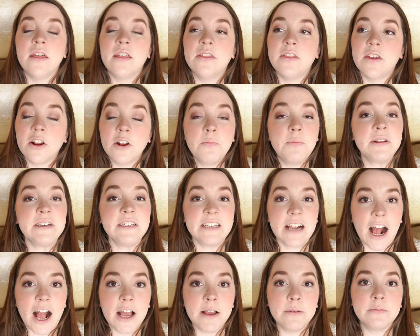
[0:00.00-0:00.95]
There have been
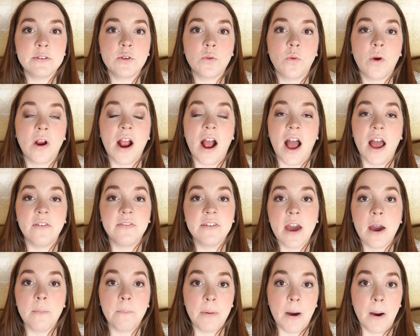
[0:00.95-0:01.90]
times where I've
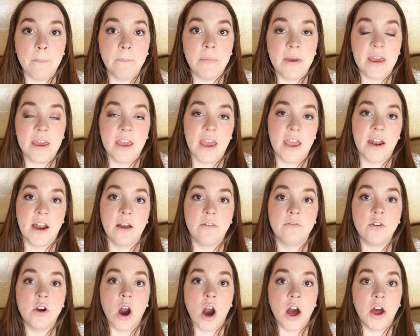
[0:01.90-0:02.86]
kept pumping and
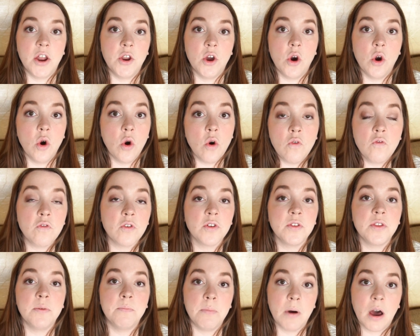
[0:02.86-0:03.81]
I've gone
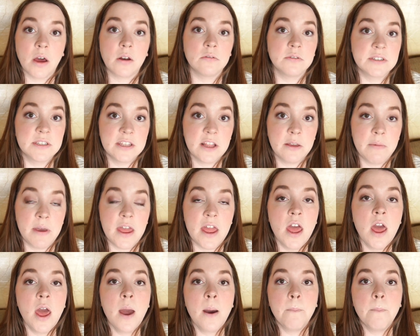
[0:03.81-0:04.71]
over the bottle's limit,